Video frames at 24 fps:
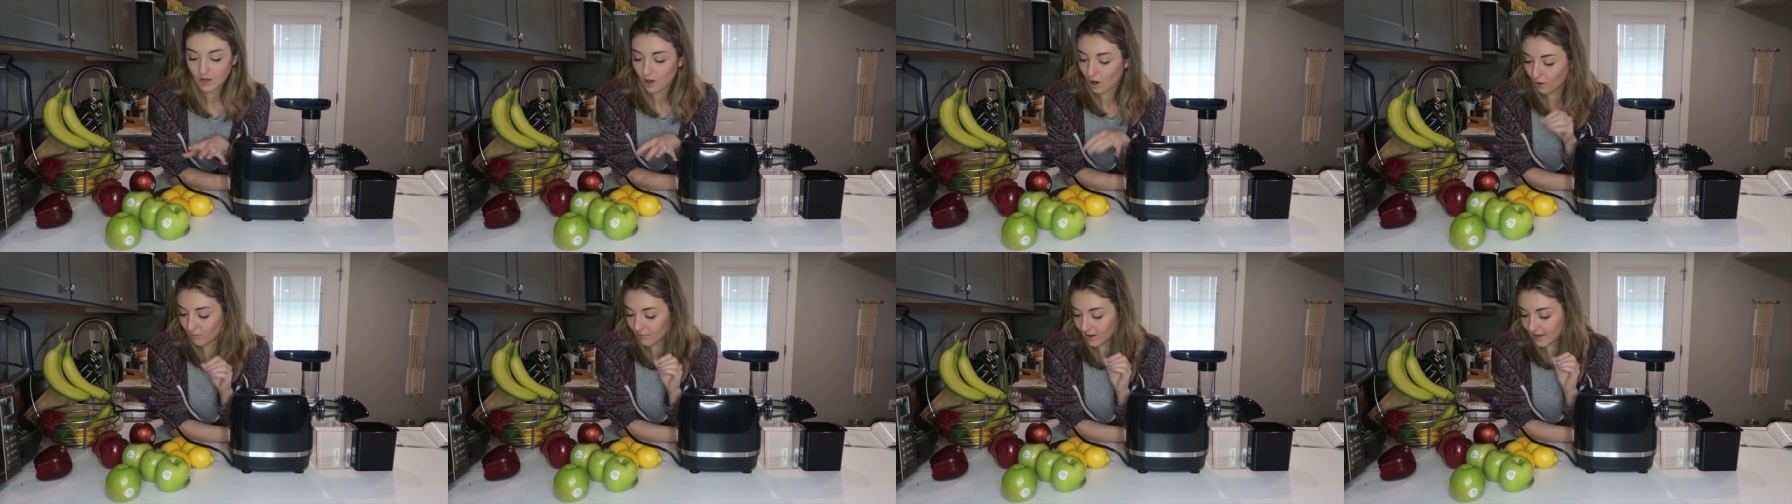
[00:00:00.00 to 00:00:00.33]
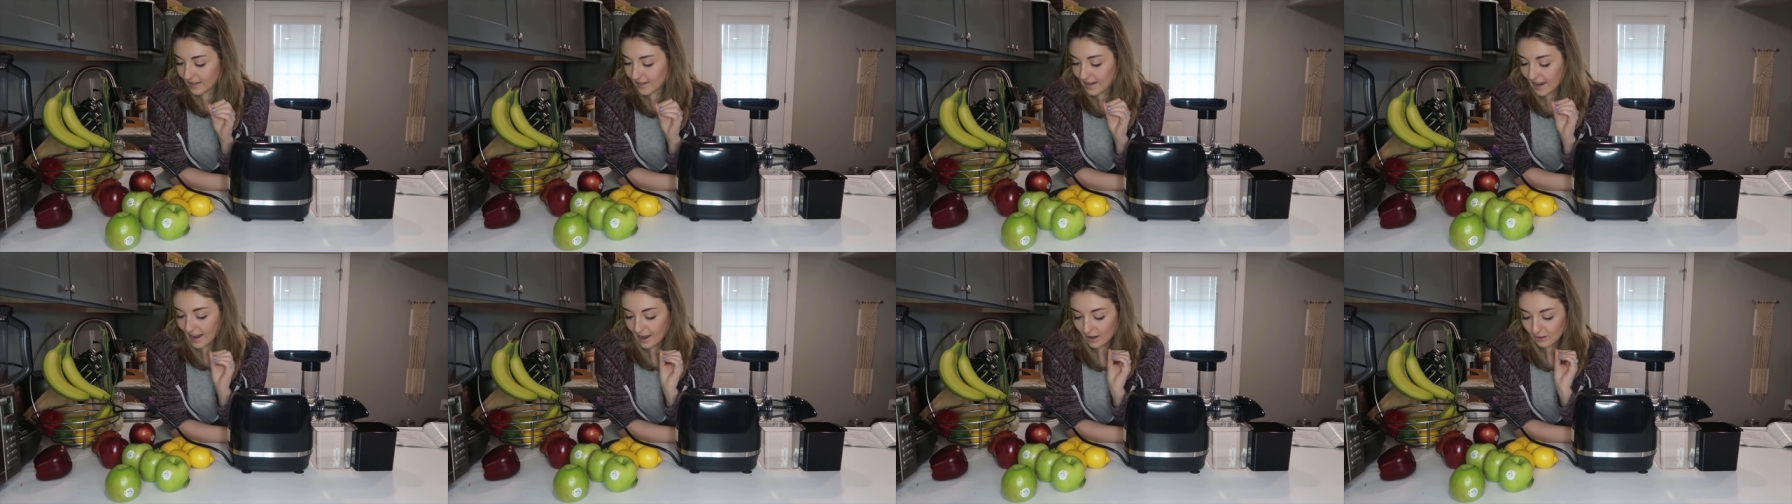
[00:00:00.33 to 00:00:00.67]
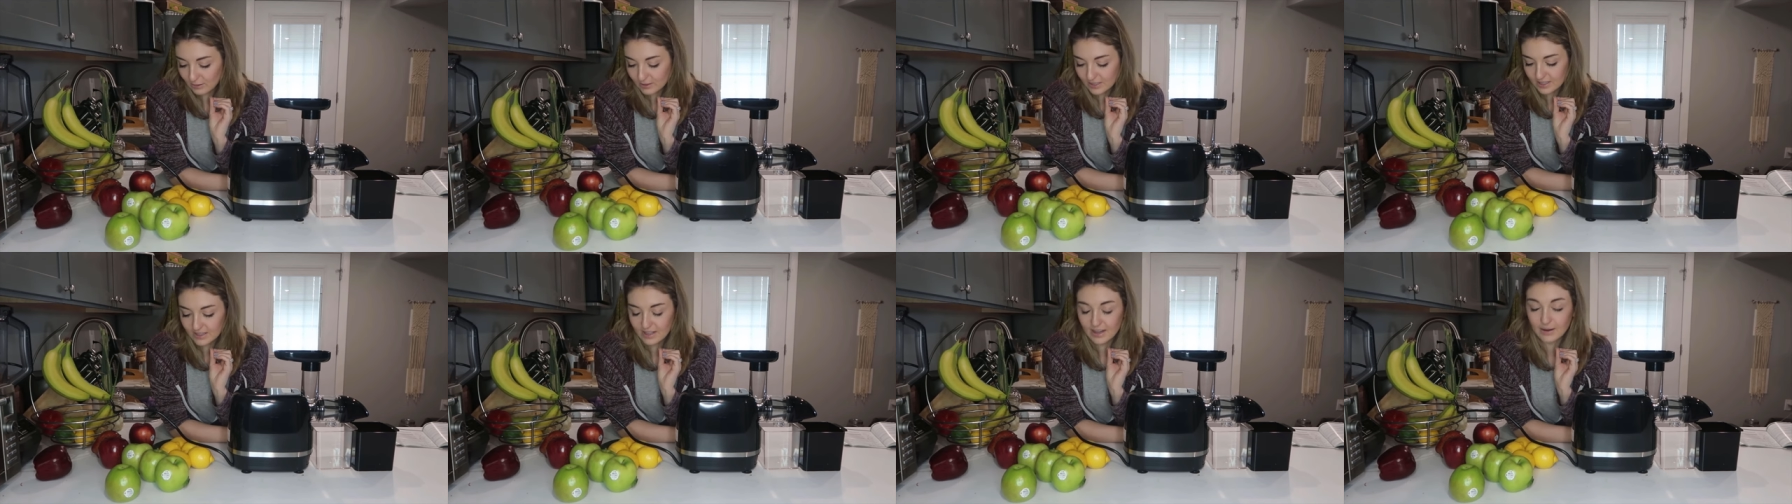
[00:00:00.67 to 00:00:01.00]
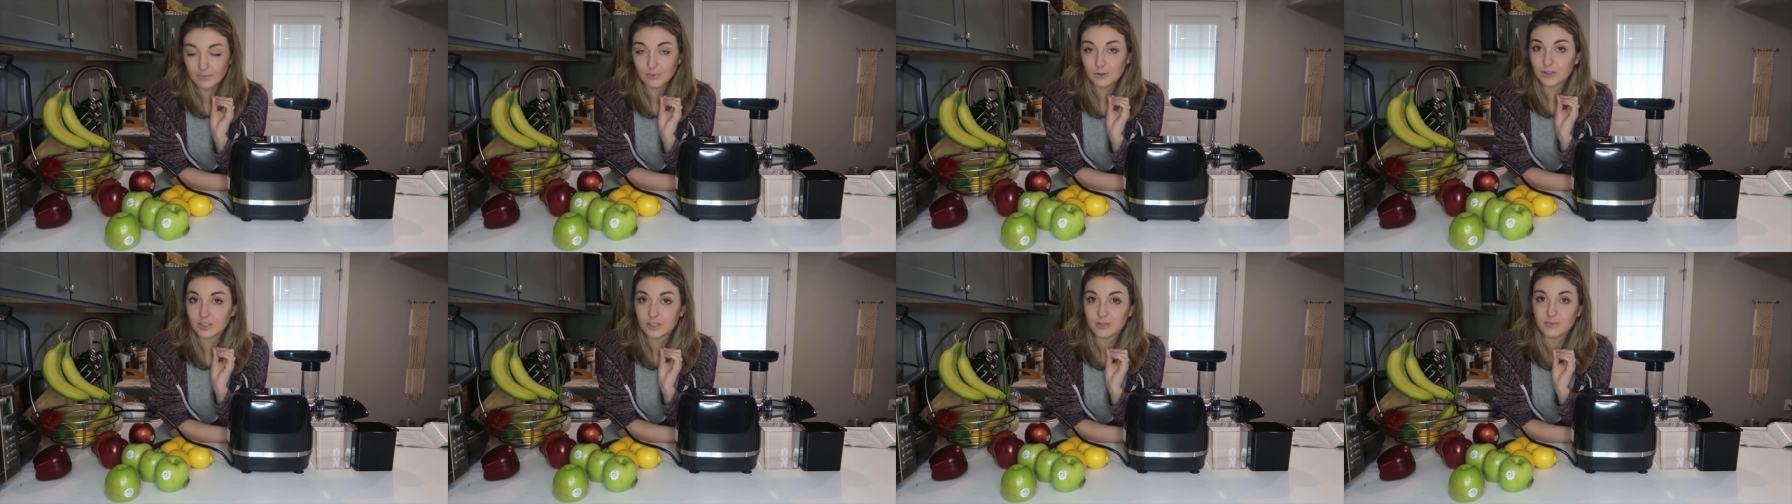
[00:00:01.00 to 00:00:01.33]
already out that
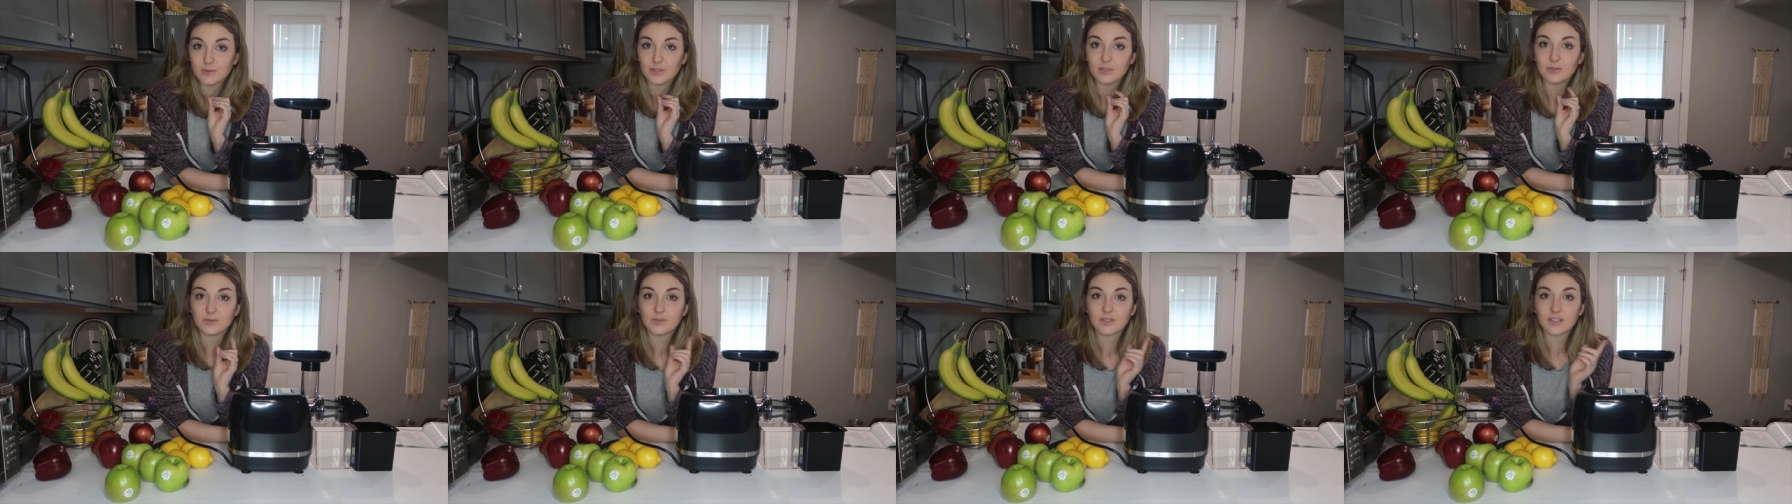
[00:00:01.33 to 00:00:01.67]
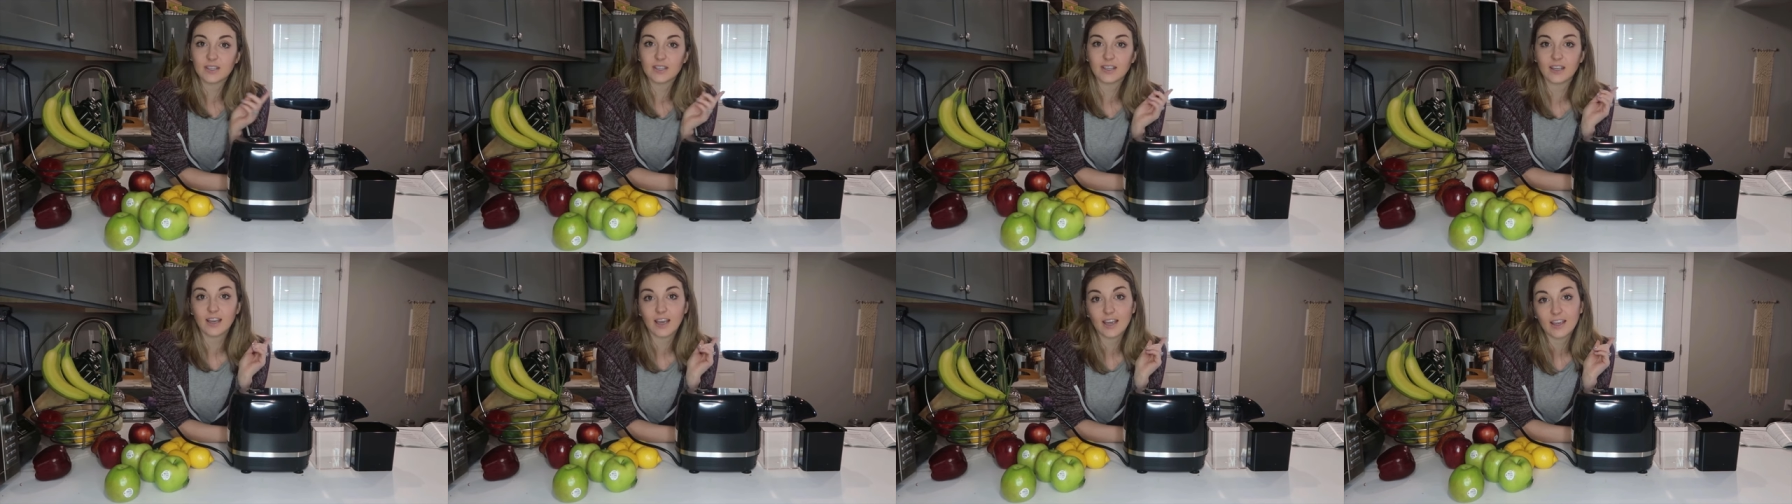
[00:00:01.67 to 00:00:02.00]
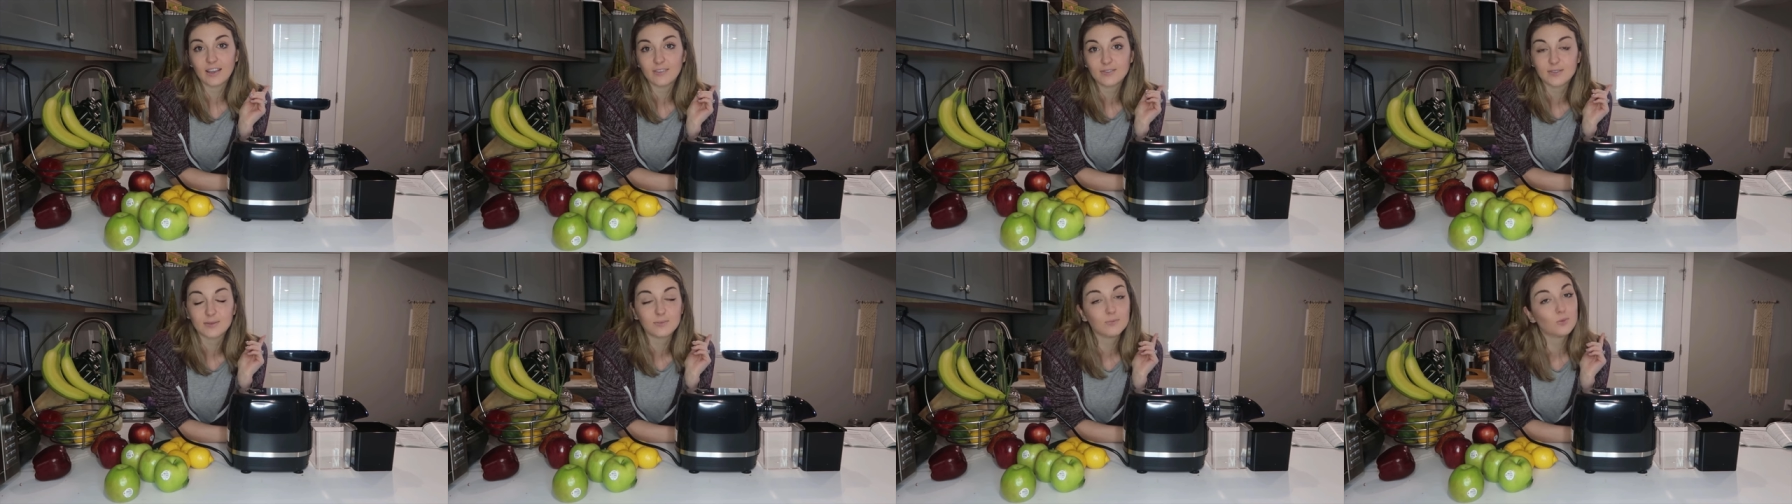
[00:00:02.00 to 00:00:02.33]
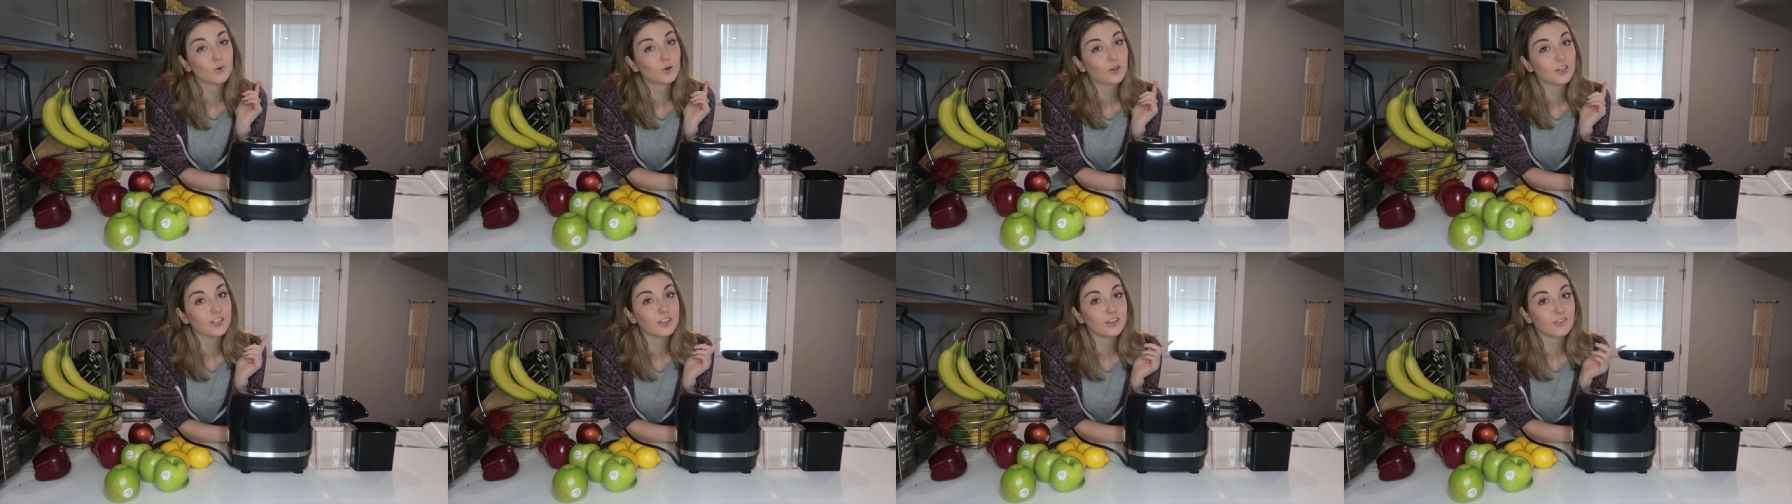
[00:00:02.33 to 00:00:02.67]
I'm going to be using. I have some
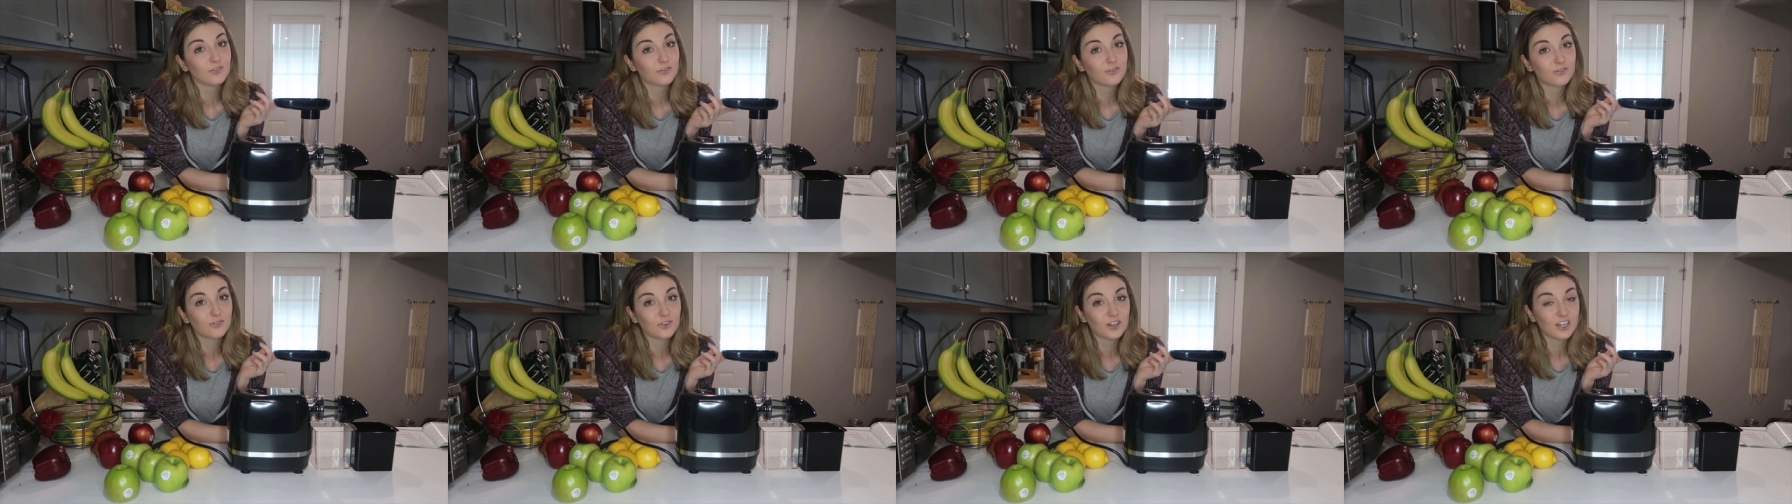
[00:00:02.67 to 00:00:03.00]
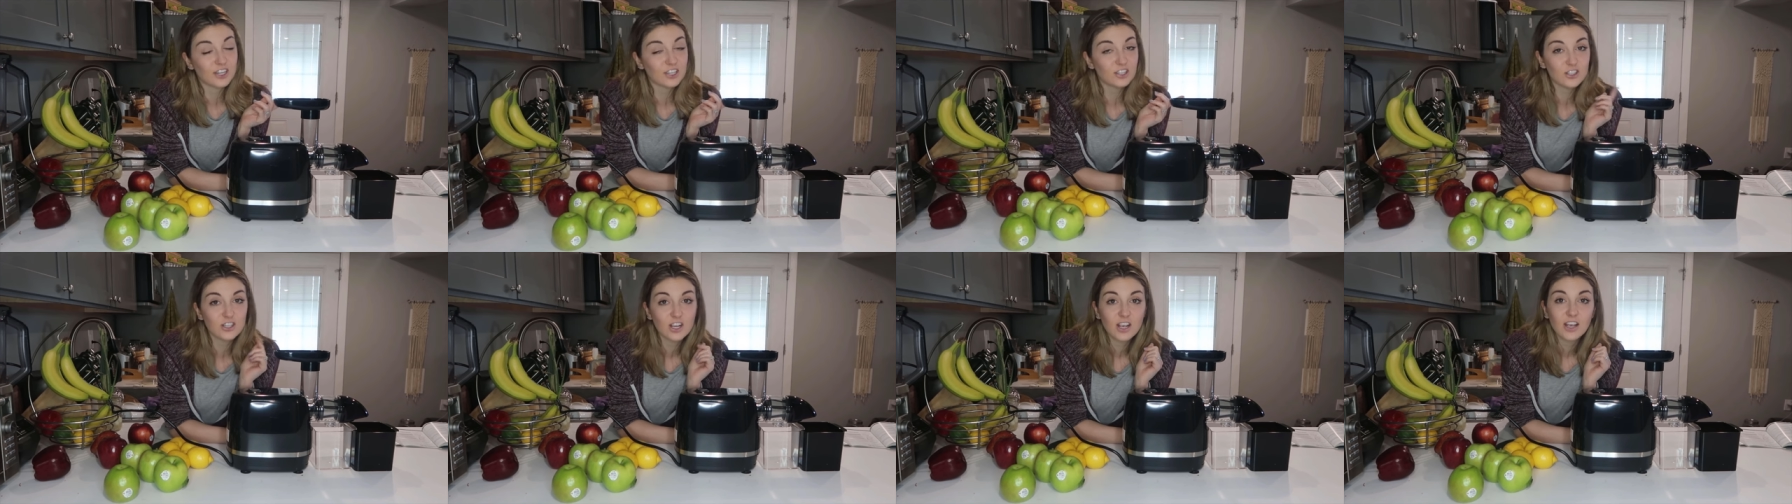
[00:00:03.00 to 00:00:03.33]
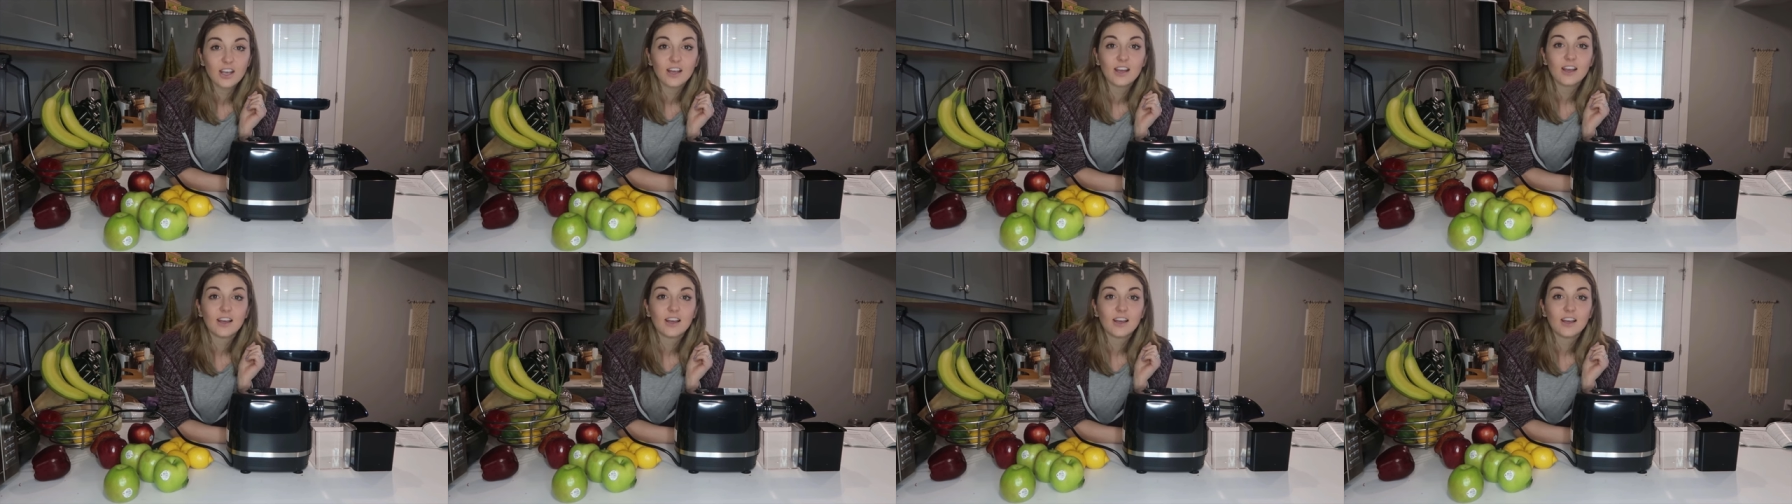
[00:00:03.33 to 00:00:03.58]
more in the fridge.